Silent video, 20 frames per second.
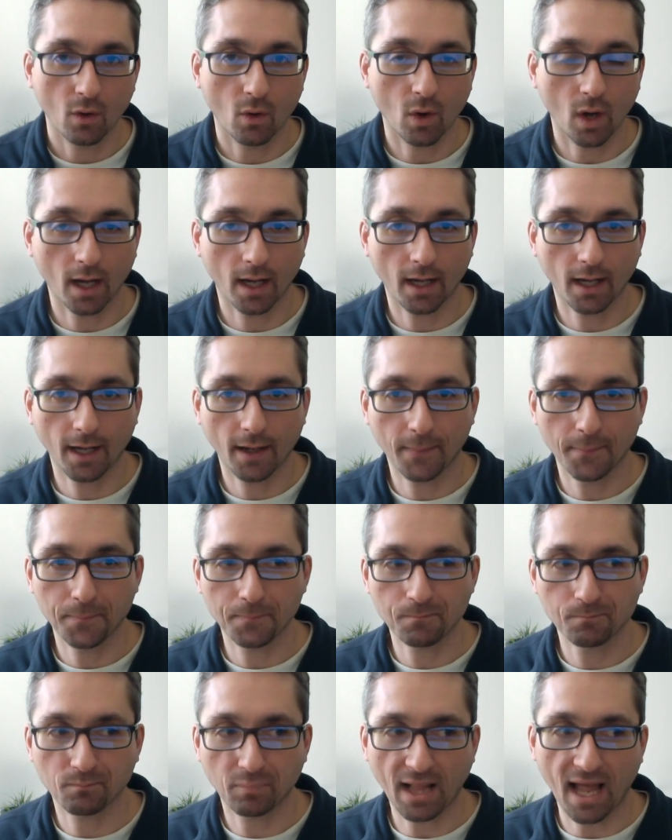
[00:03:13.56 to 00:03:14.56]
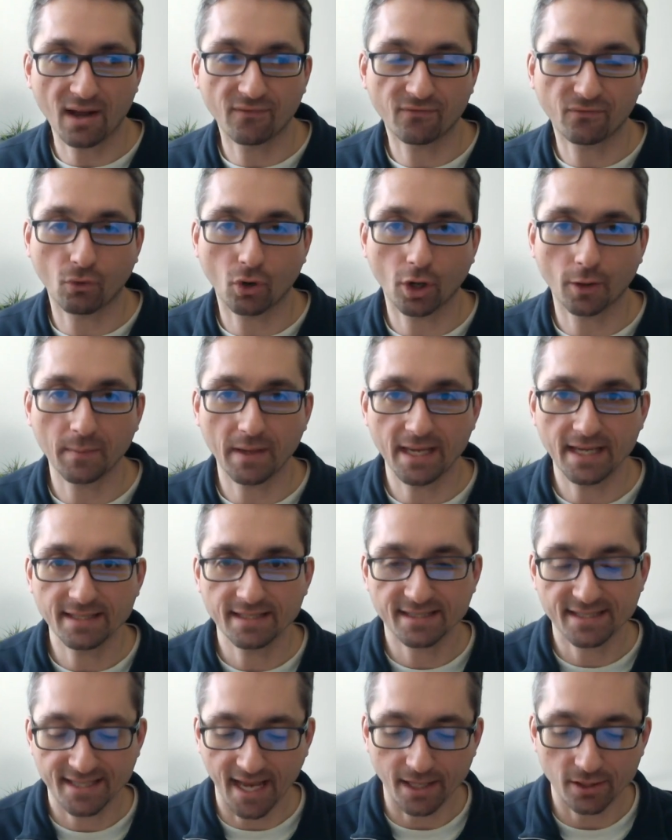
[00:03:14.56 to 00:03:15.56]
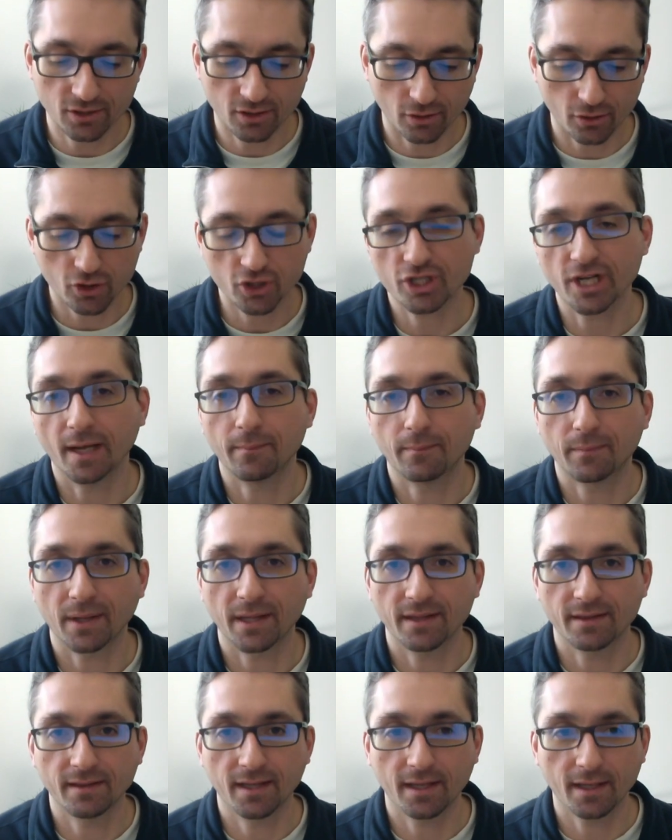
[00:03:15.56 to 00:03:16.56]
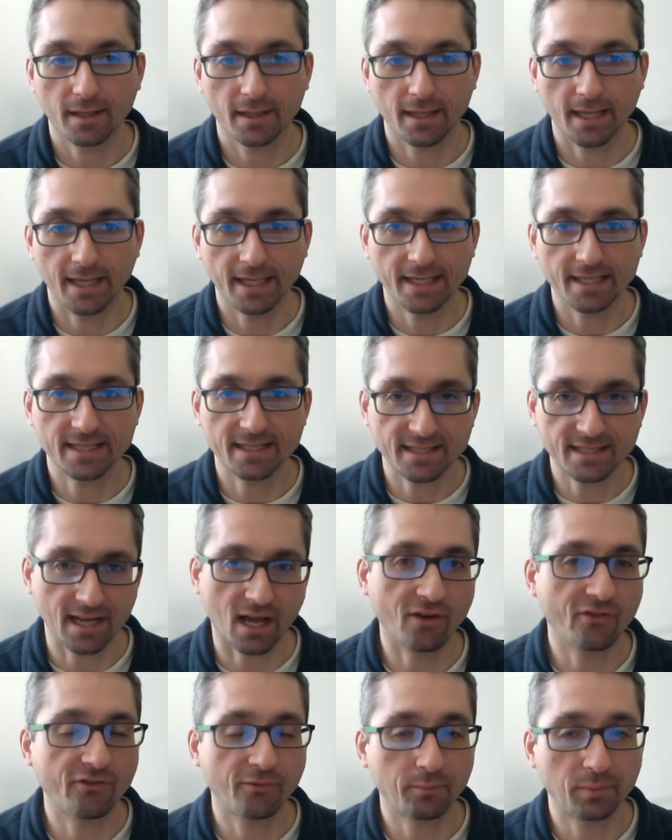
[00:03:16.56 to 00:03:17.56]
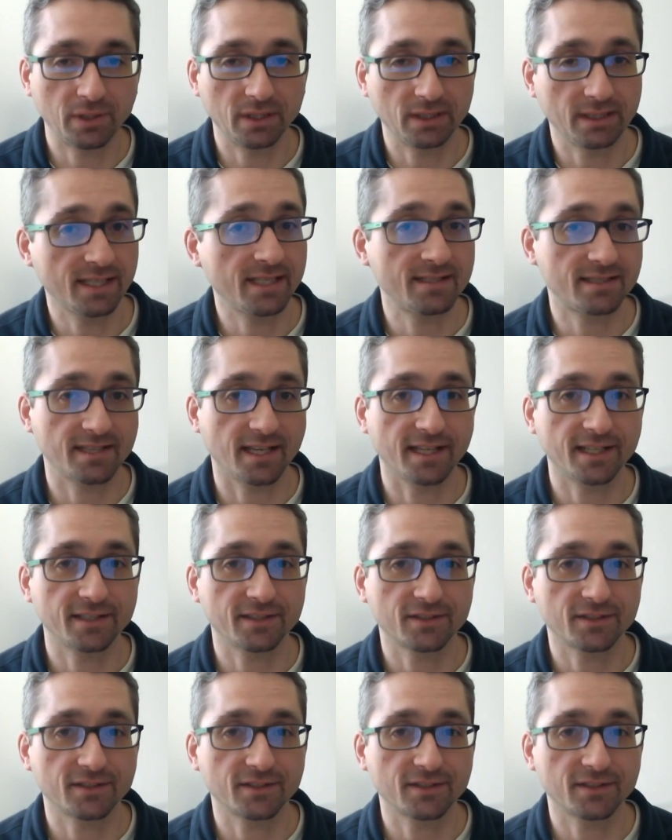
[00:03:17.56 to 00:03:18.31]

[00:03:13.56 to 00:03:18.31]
platform is censorship. It is self-policing.